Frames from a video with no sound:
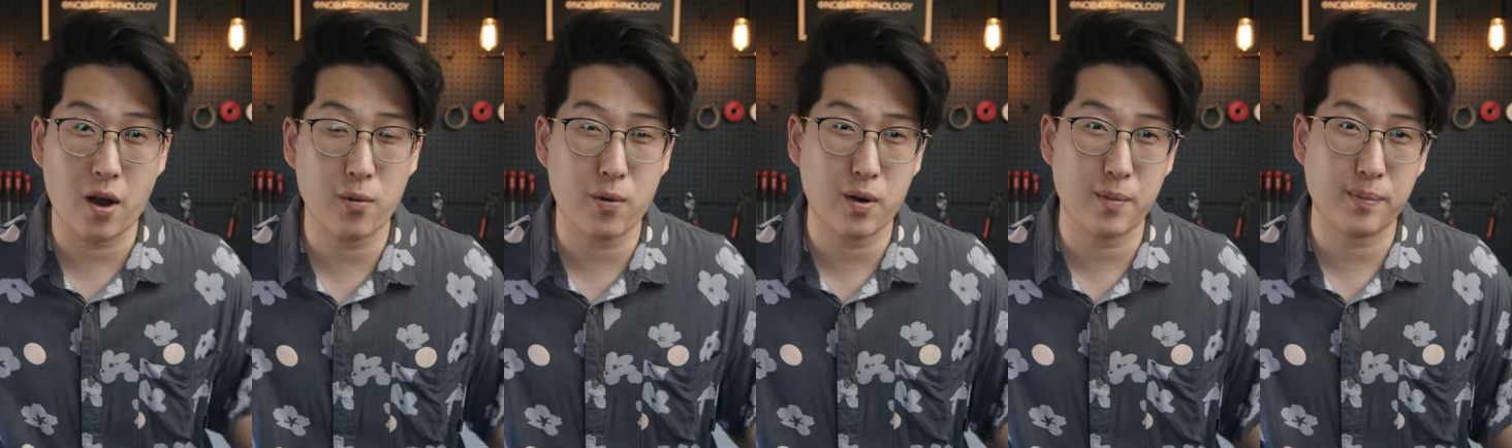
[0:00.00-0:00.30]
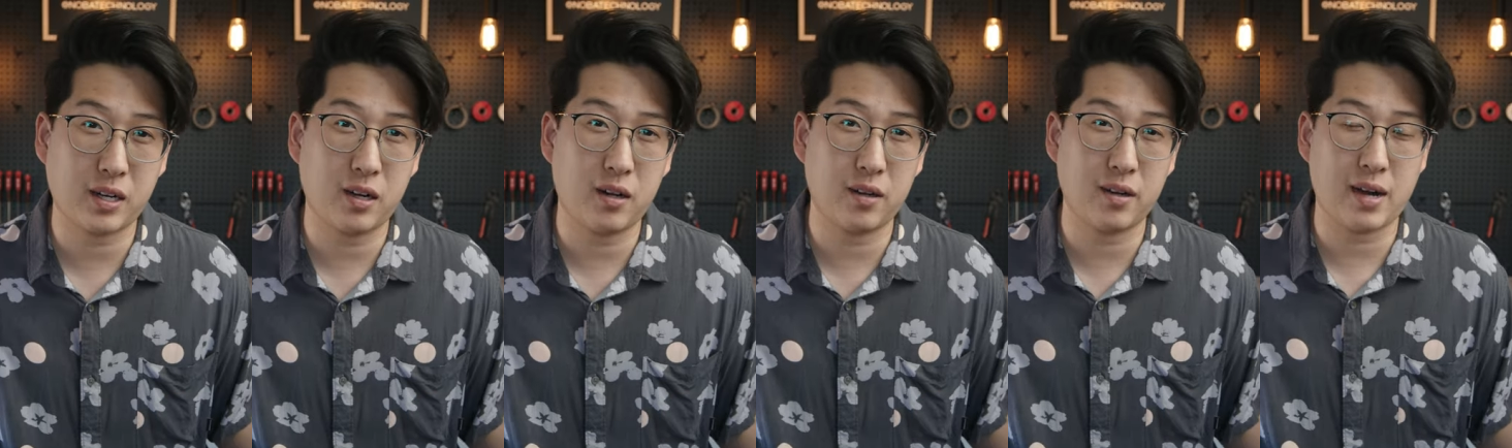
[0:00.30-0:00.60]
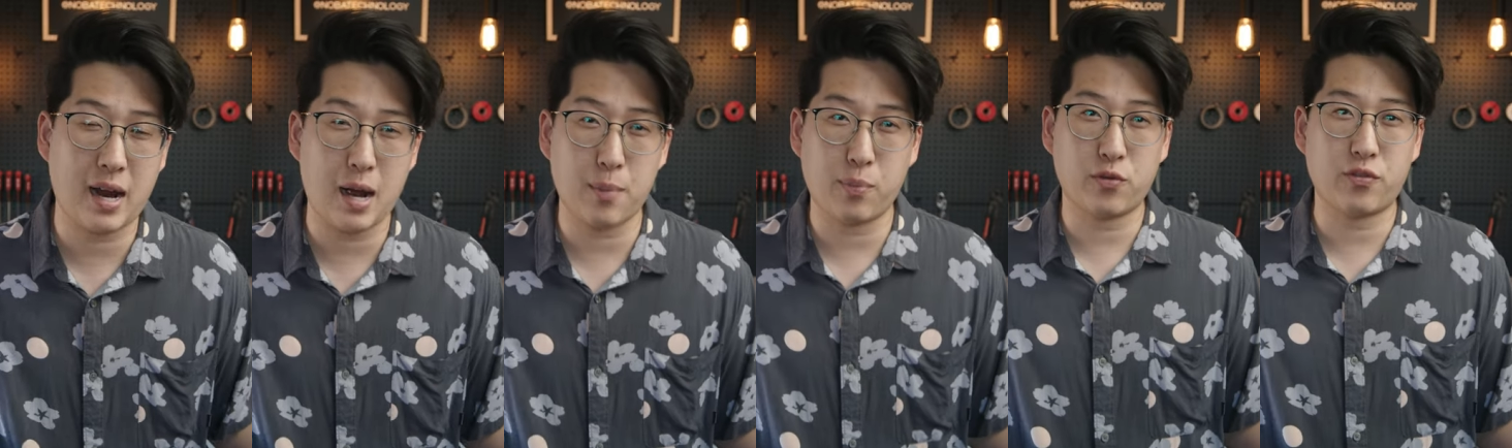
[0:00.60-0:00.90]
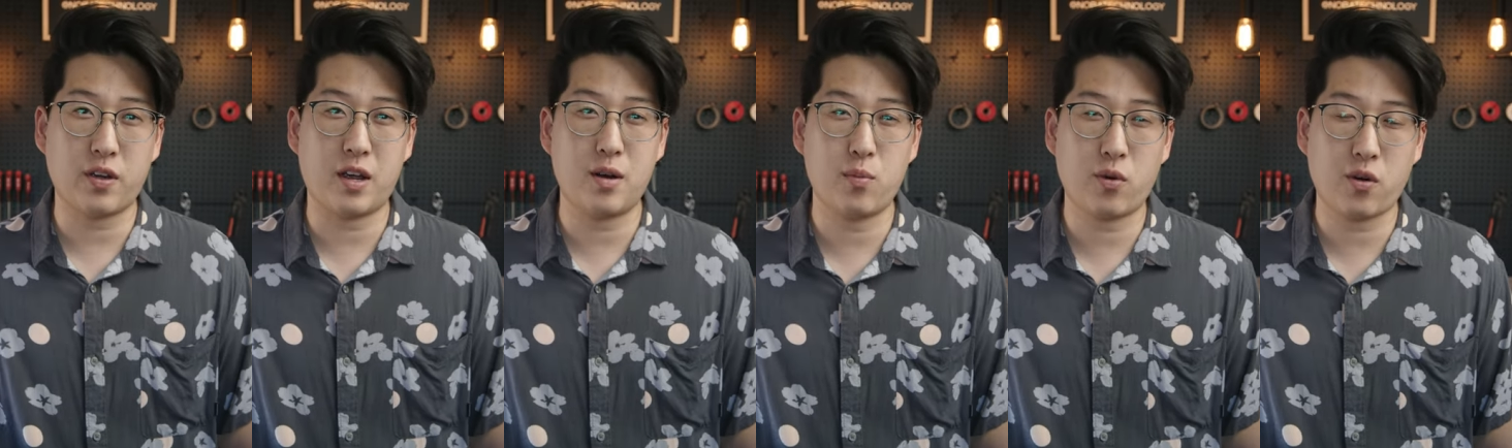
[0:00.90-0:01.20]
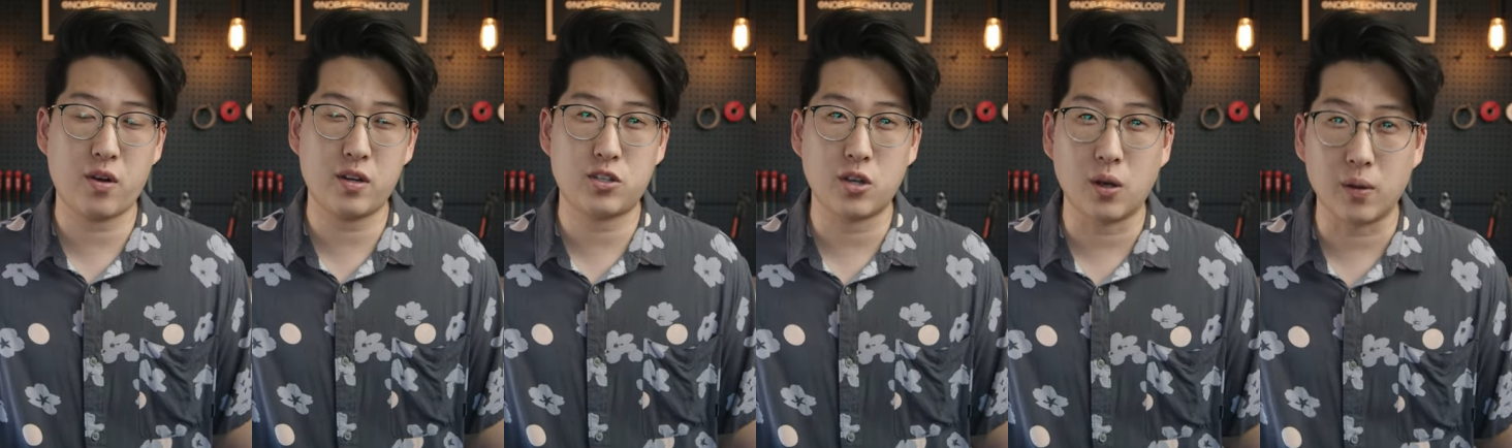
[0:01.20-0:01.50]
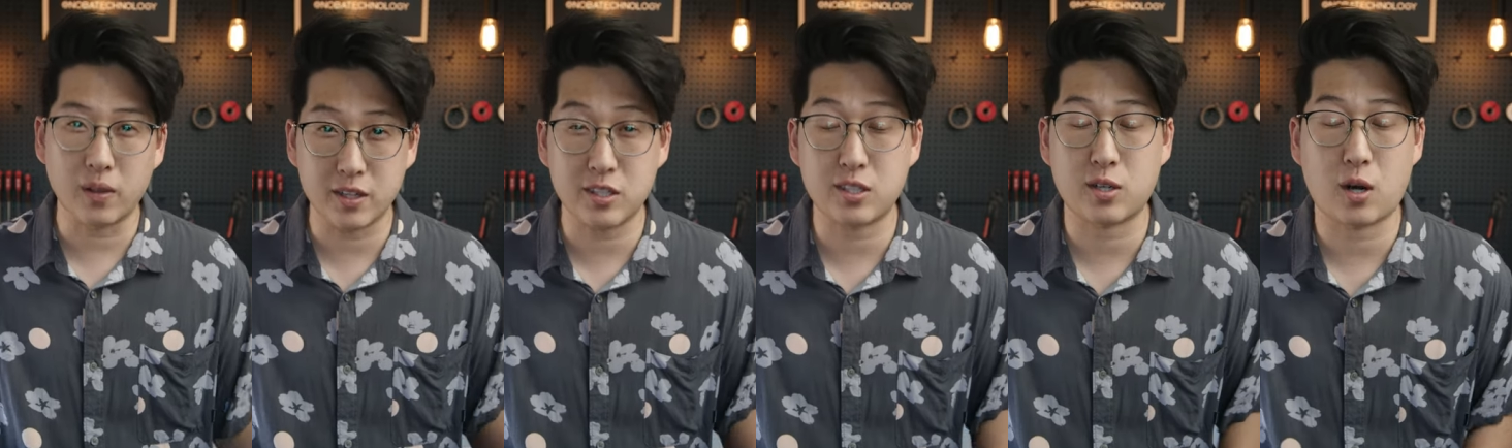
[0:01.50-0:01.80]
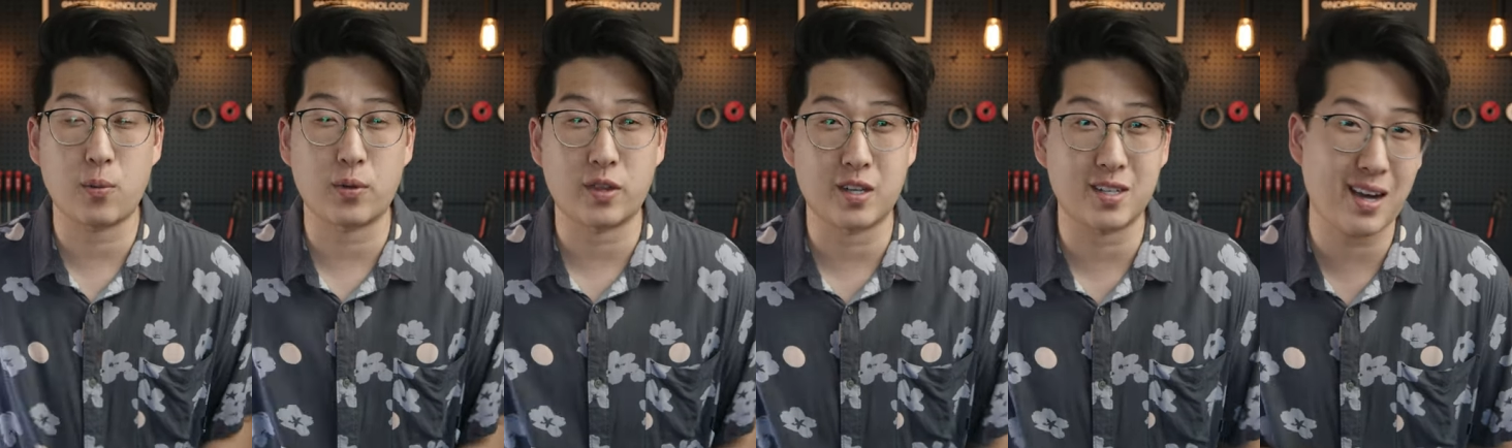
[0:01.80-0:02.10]
I don't want to be called an Apple fanboy, so let's
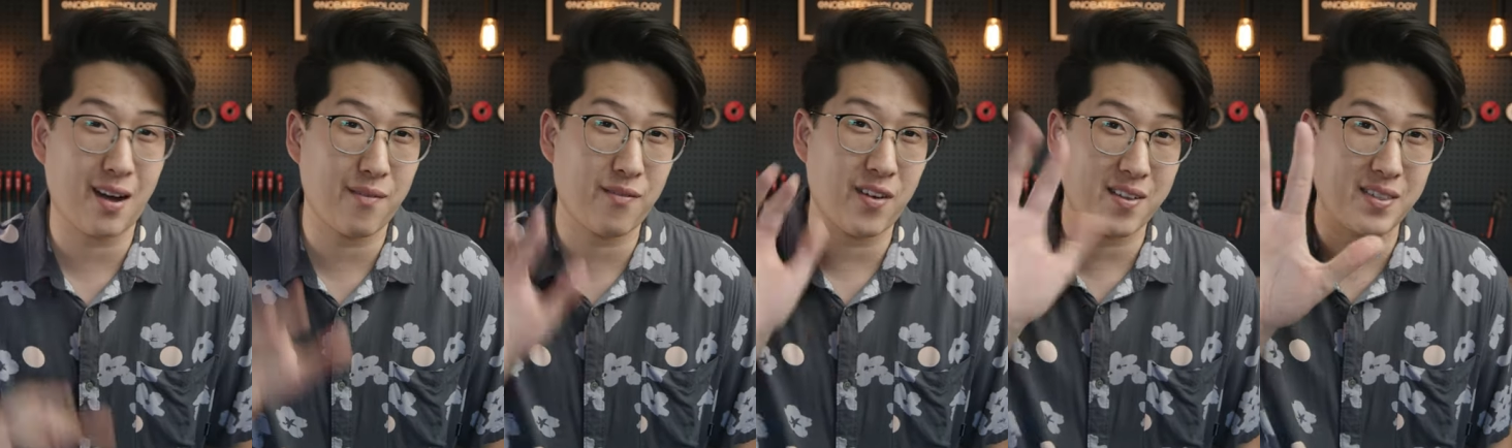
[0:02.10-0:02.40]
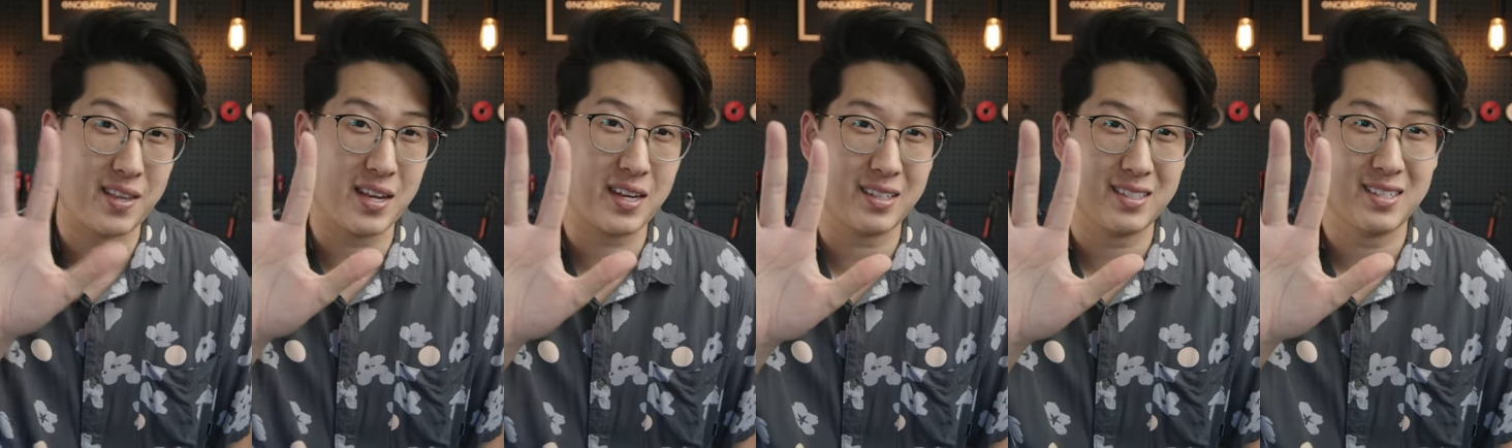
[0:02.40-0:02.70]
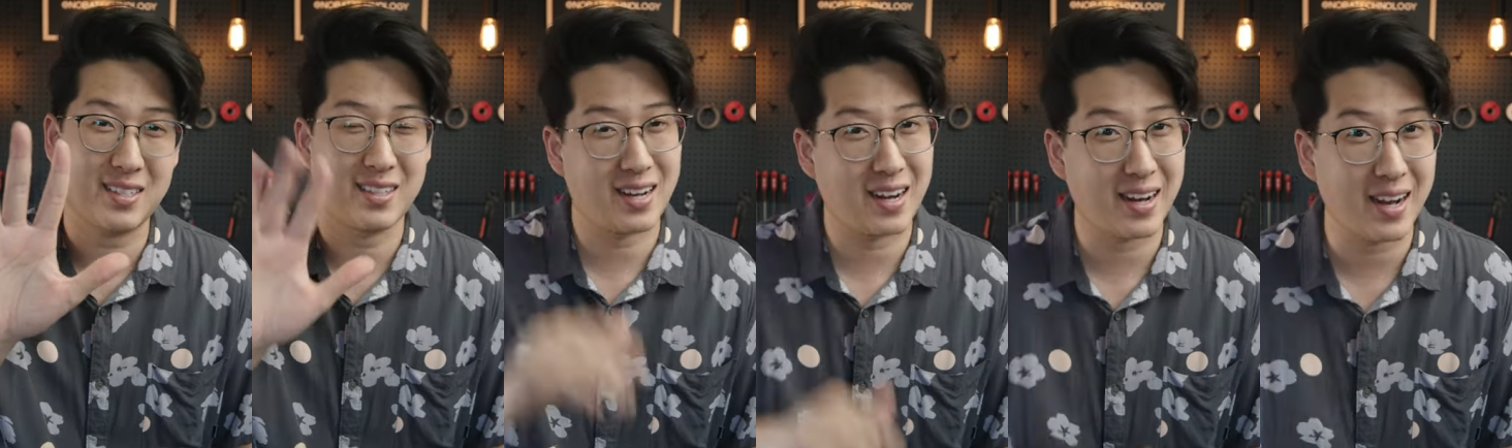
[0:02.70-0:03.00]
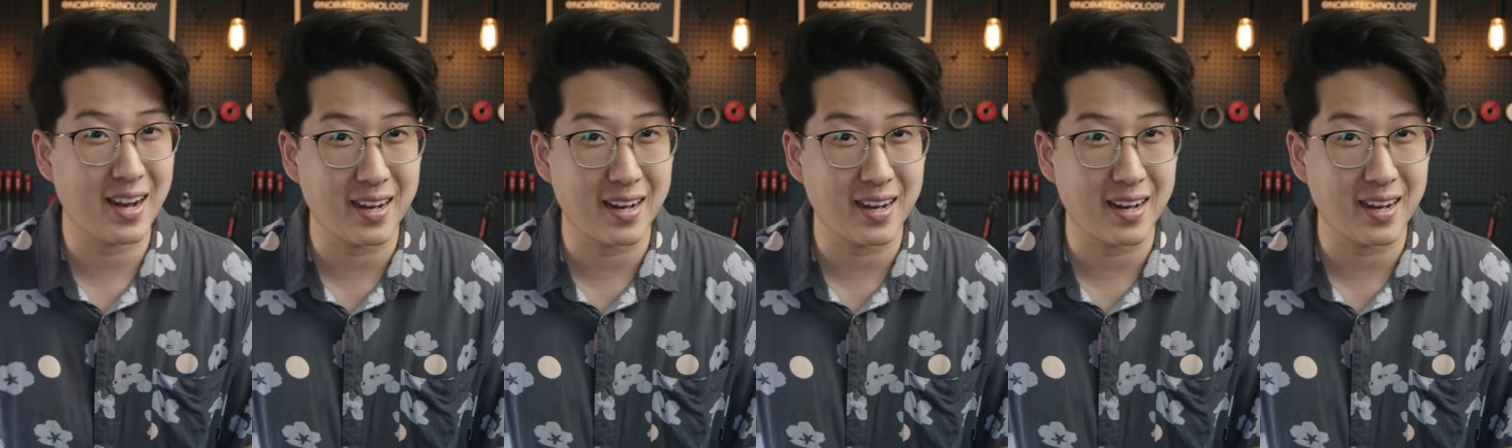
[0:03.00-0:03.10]
start with the top 5 things that I